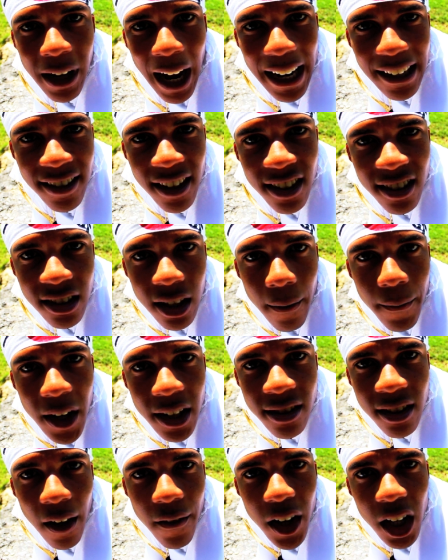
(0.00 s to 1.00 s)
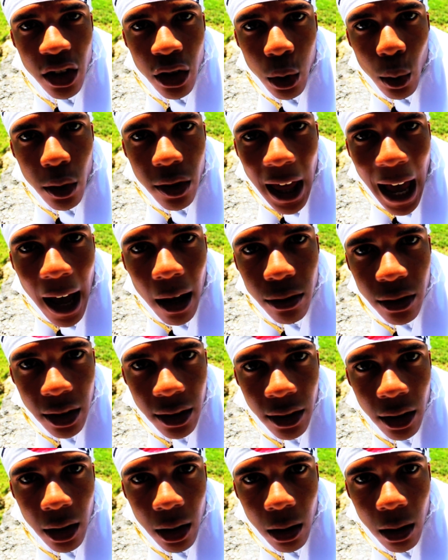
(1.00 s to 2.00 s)
1977 to
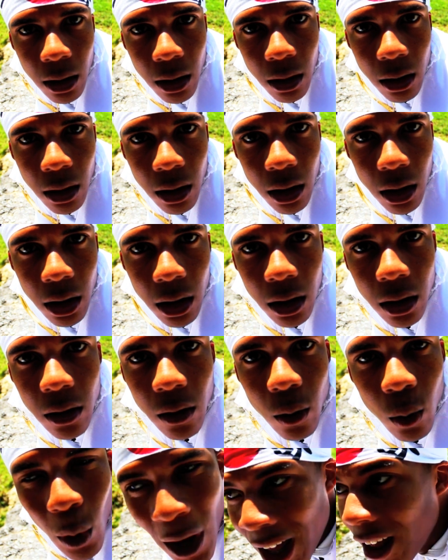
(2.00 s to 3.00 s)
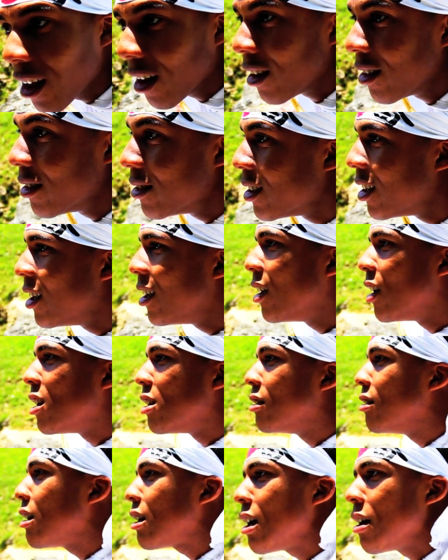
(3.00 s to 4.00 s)
2000? Well,
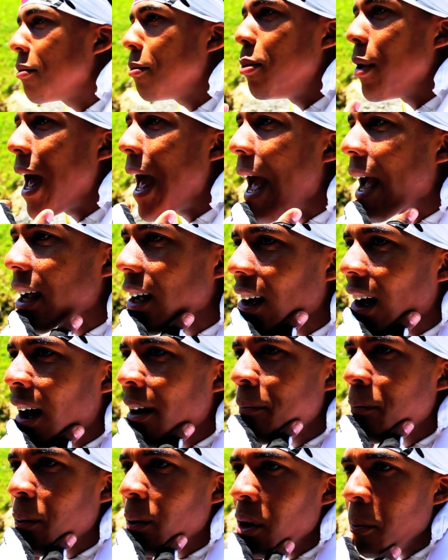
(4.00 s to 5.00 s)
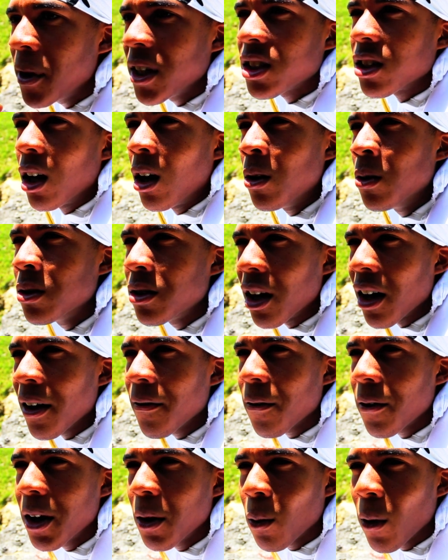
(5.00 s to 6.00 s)
looking back, I've pretty much owned
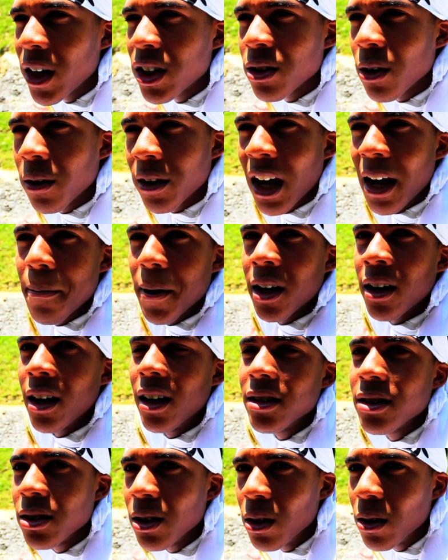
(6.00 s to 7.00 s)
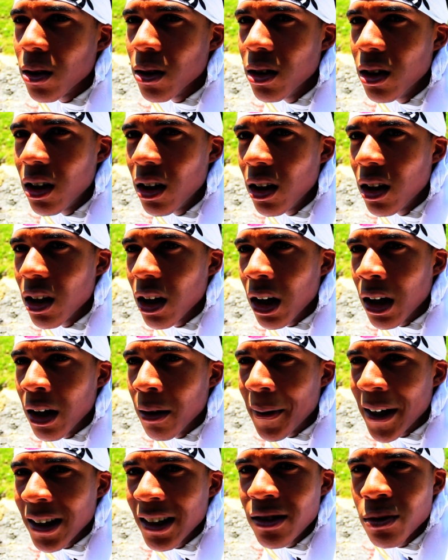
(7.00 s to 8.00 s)
every retro gaming console
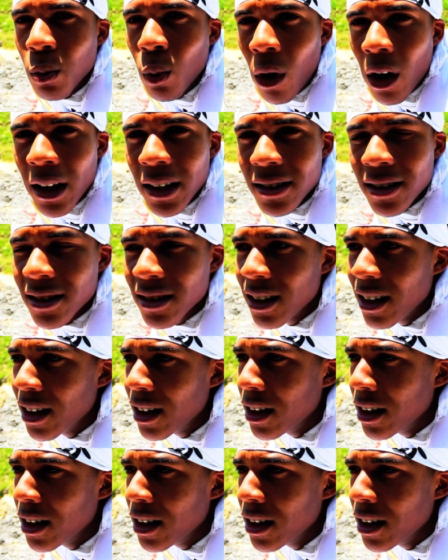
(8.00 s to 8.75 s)
at least once.